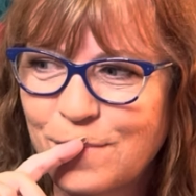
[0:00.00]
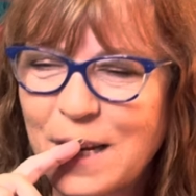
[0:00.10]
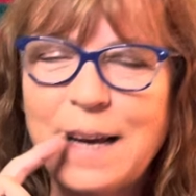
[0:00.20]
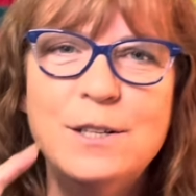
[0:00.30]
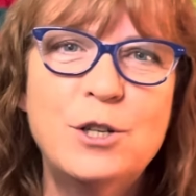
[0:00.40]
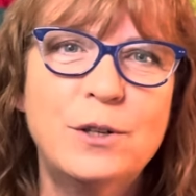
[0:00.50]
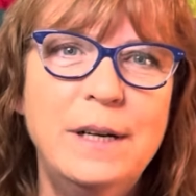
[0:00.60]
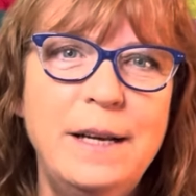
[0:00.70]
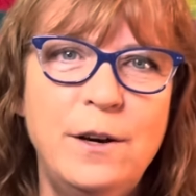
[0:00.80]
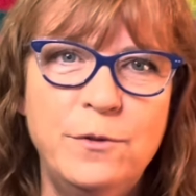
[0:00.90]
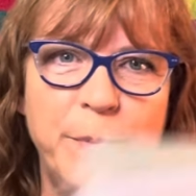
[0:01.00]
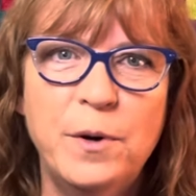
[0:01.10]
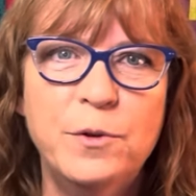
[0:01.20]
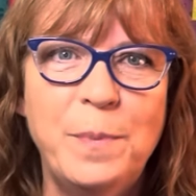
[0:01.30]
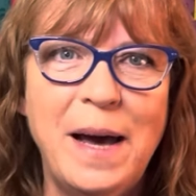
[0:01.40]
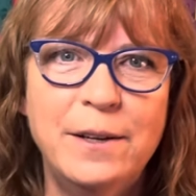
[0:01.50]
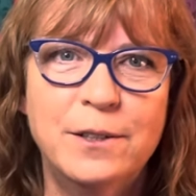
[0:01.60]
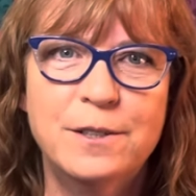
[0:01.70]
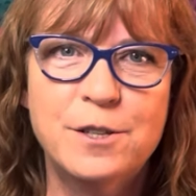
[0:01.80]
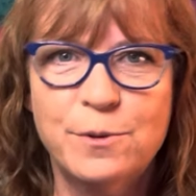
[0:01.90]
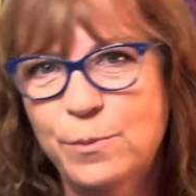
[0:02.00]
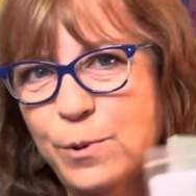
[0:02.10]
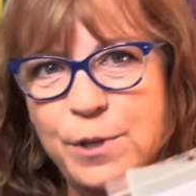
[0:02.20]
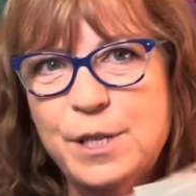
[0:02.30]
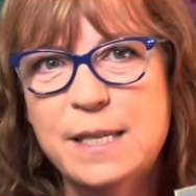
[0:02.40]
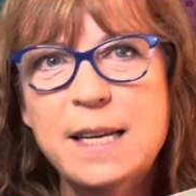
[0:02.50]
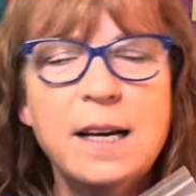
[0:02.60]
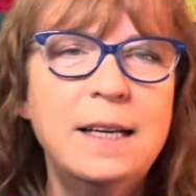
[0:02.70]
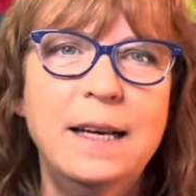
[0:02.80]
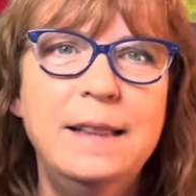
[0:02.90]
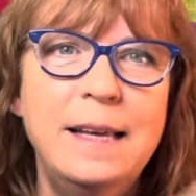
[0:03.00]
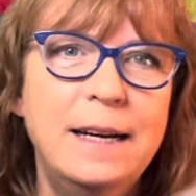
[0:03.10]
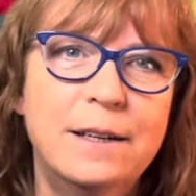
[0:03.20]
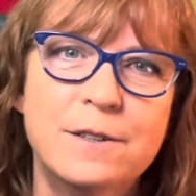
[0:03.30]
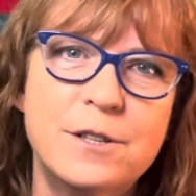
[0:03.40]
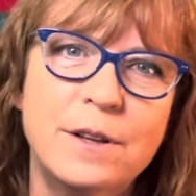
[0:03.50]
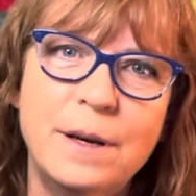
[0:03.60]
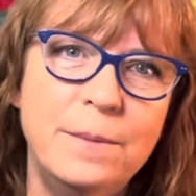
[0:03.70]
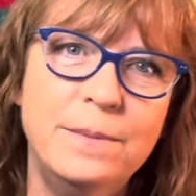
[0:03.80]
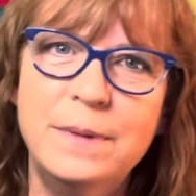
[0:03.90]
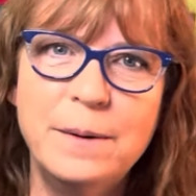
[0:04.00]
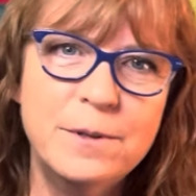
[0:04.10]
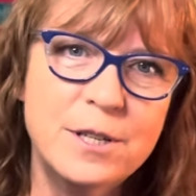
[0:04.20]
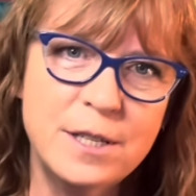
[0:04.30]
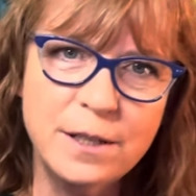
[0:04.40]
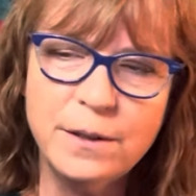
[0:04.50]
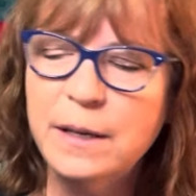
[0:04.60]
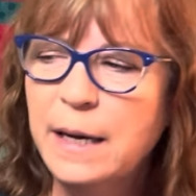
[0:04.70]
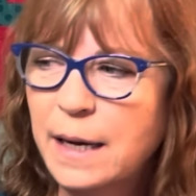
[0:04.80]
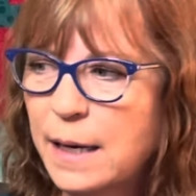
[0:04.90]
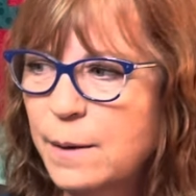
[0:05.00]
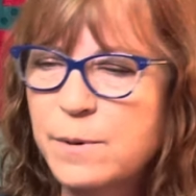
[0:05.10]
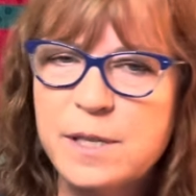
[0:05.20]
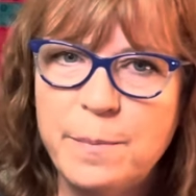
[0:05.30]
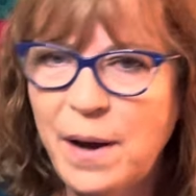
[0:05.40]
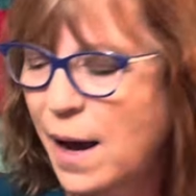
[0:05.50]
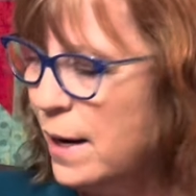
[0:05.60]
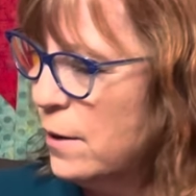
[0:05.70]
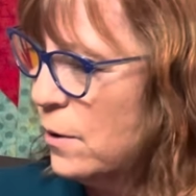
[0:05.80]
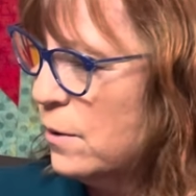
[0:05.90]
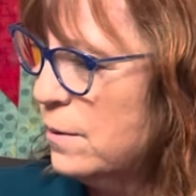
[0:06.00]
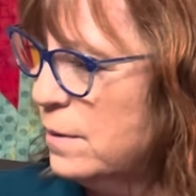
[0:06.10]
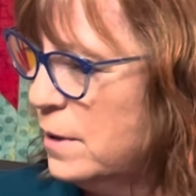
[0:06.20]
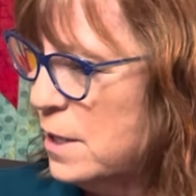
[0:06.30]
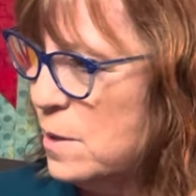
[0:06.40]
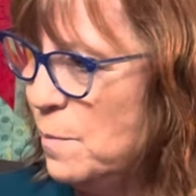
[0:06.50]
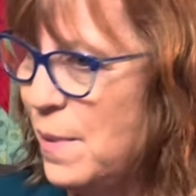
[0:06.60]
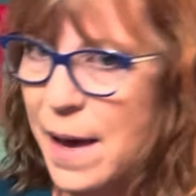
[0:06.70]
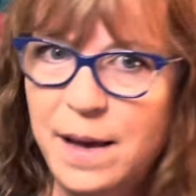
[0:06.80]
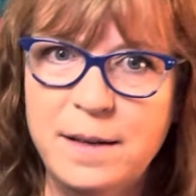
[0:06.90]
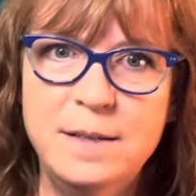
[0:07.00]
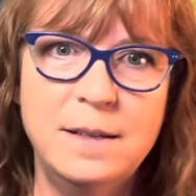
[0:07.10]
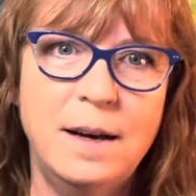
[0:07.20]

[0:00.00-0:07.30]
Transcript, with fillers: and sure enough, both patterns were stuck in there. So they, they were still, it was a pile this bed,